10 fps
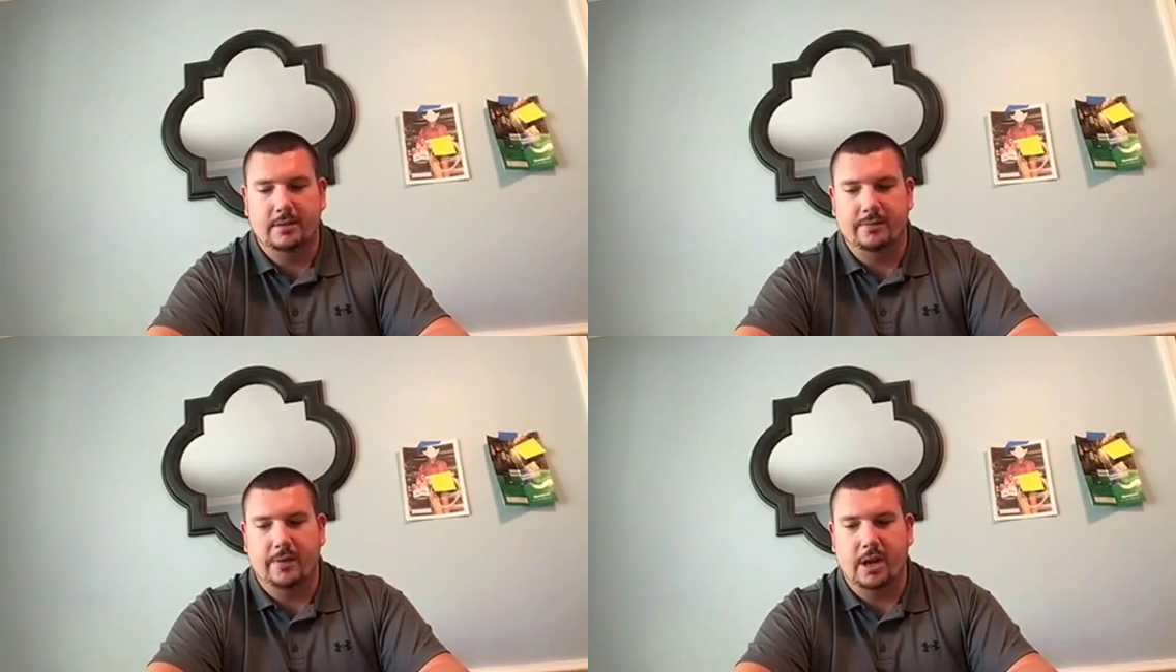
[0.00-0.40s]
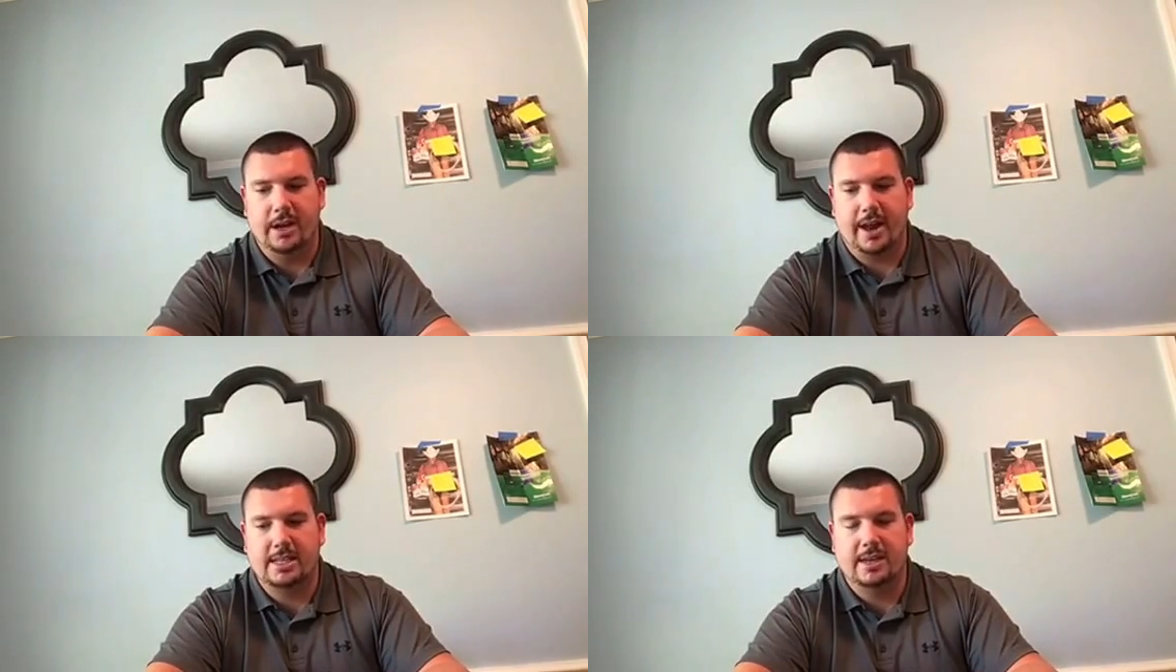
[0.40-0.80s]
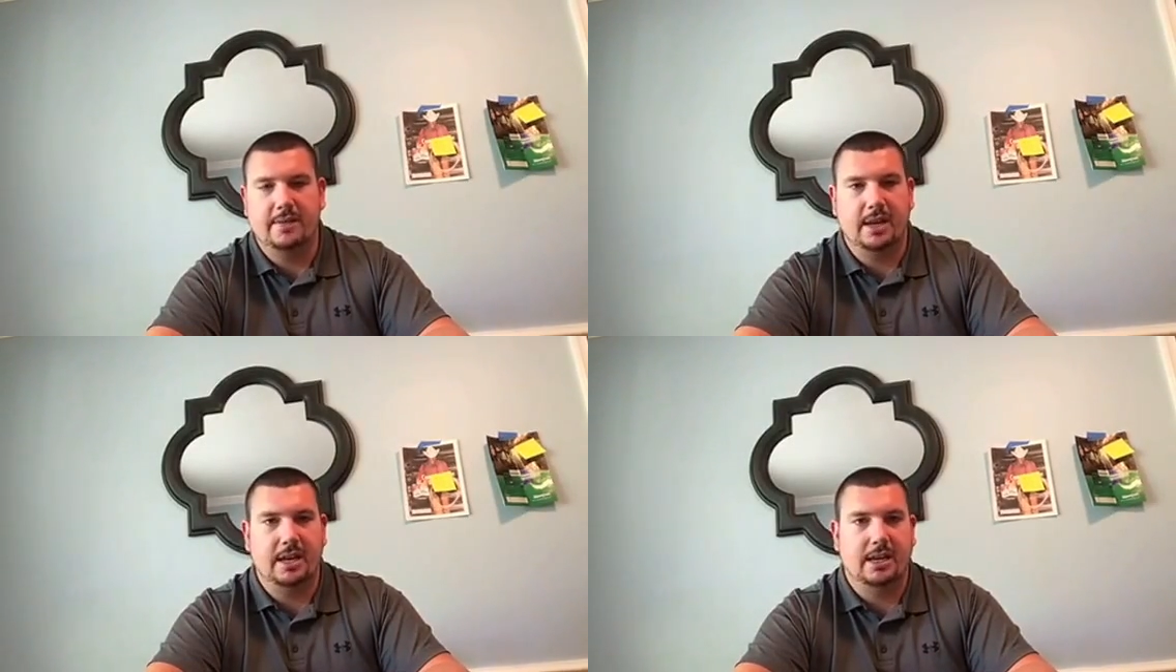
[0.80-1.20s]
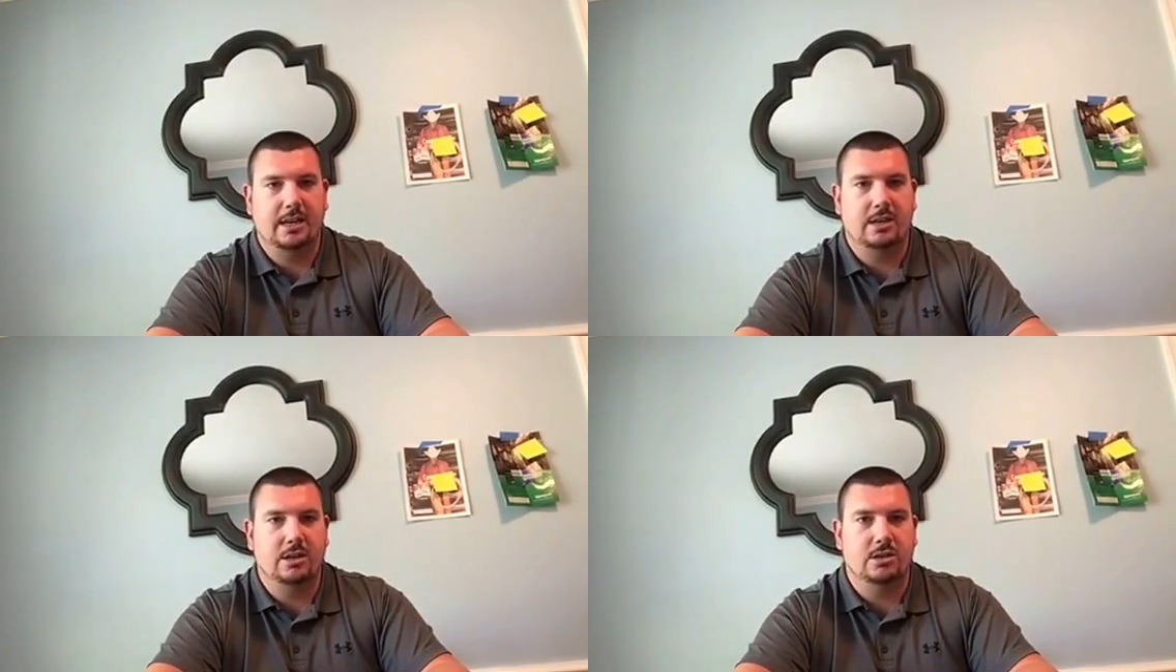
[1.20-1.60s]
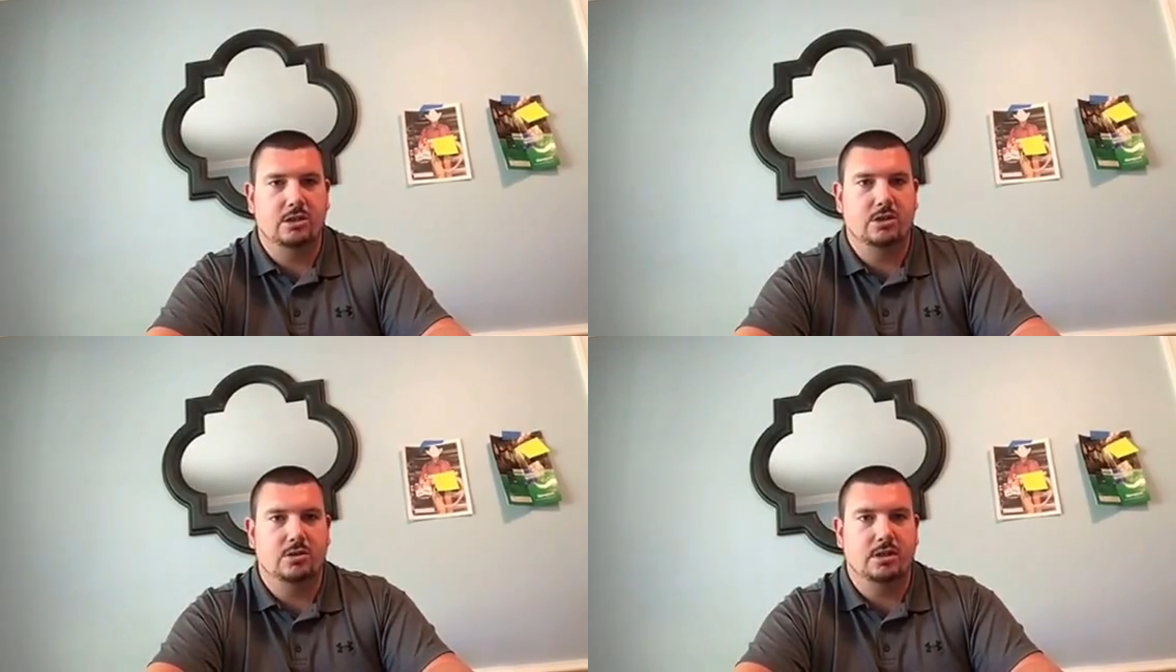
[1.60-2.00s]
fun activity your
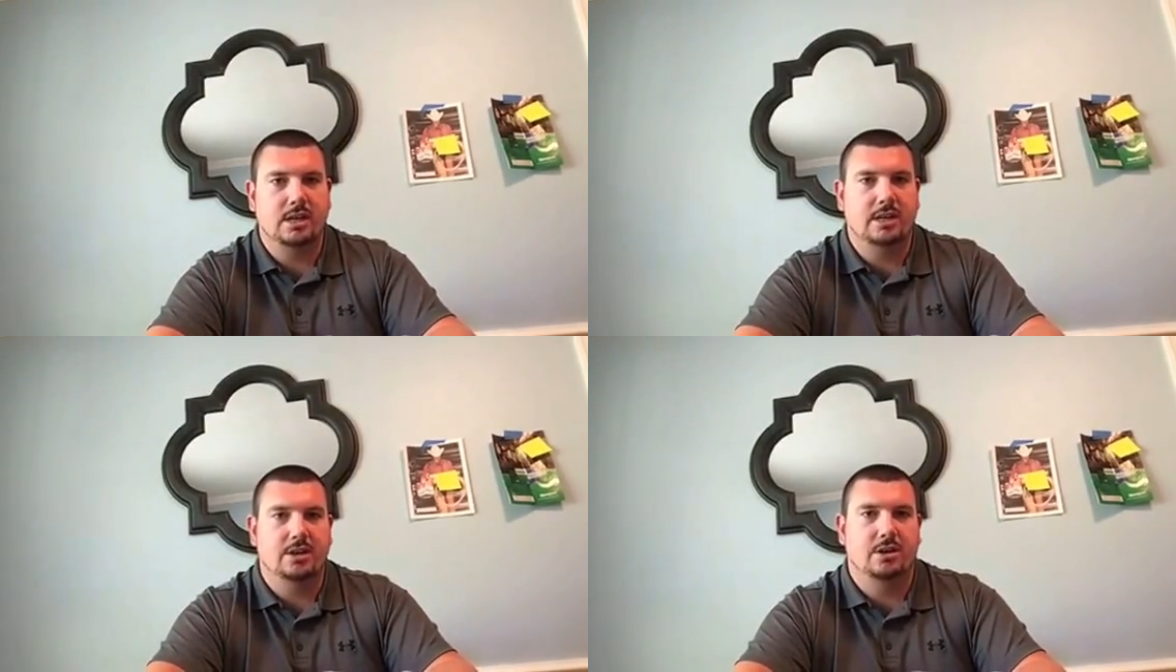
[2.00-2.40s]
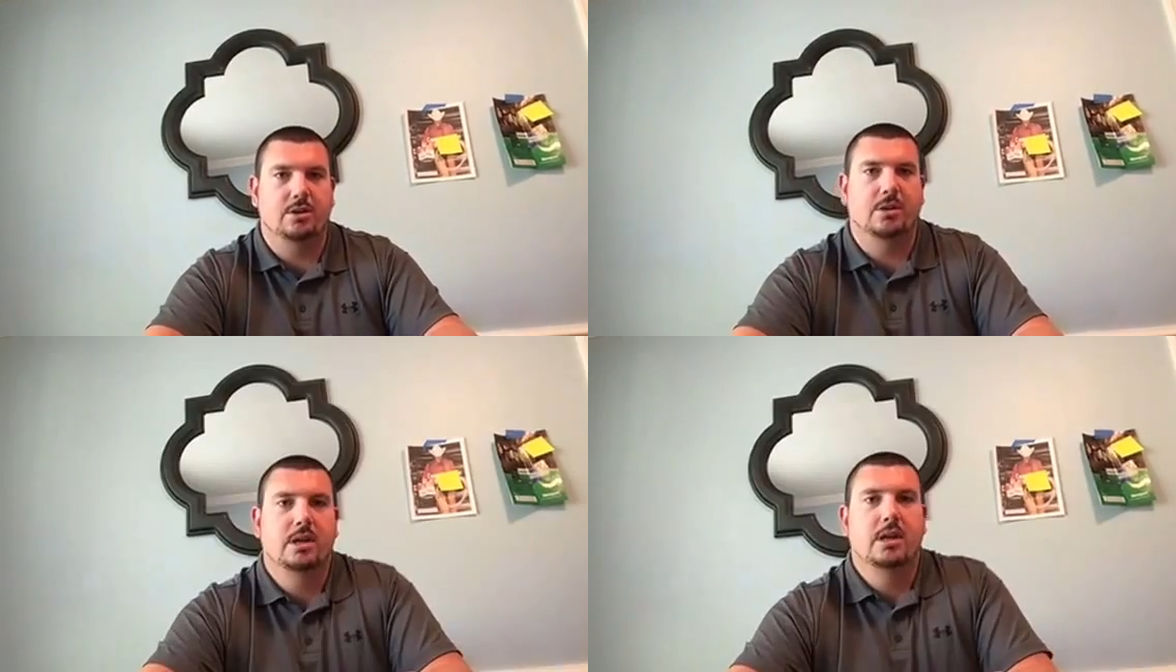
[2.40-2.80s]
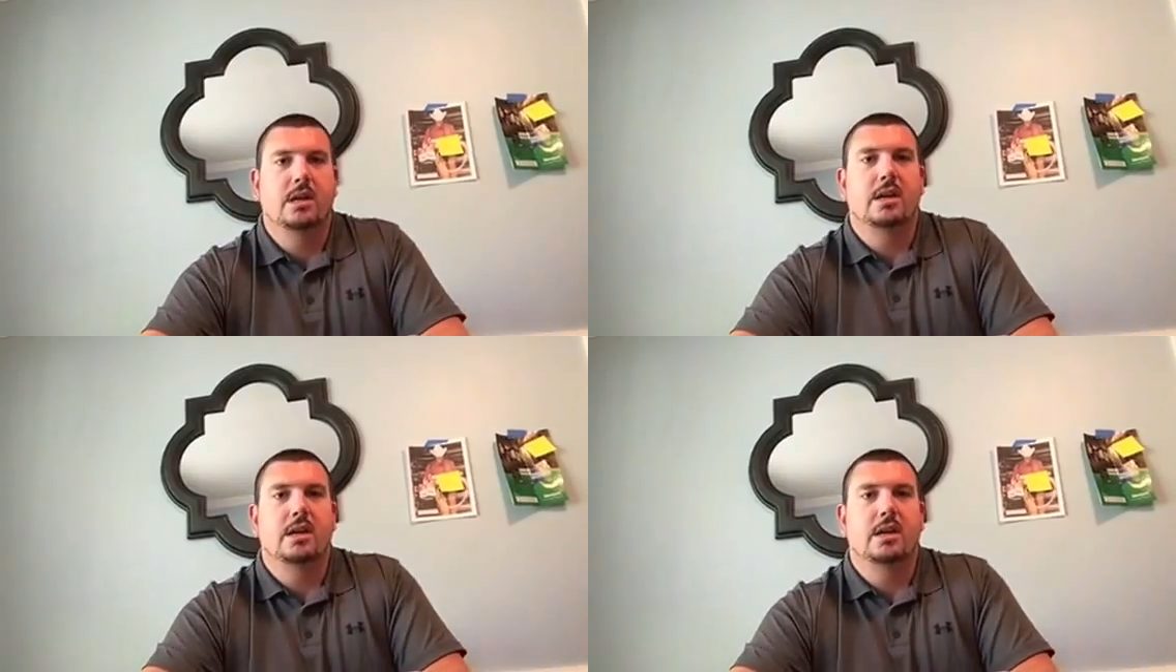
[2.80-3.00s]
students can do